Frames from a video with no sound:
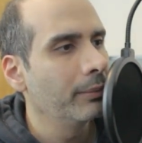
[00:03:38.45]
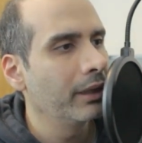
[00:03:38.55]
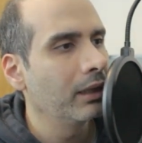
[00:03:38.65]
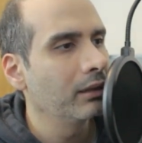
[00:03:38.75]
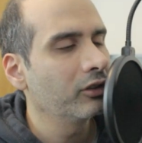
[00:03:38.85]

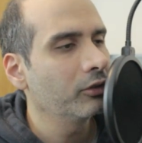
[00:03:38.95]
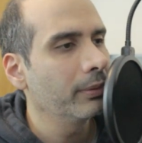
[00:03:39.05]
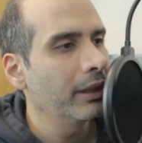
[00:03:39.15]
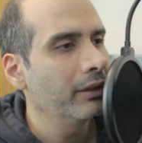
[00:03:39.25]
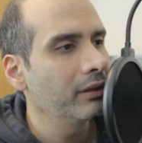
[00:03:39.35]
and I'll
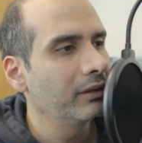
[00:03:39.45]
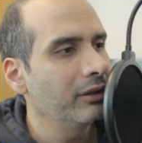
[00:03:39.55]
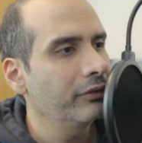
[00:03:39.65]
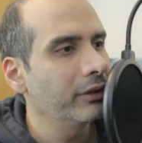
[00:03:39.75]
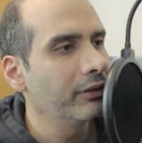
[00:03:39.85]
explain the
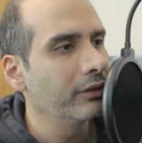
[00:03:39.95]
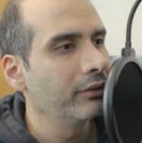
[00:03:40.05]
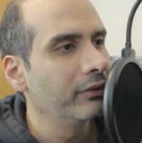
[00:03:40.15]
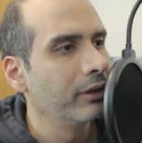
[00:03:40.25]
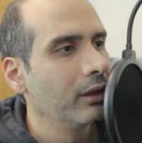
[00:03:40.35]

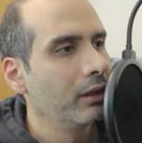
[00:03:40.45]
differences.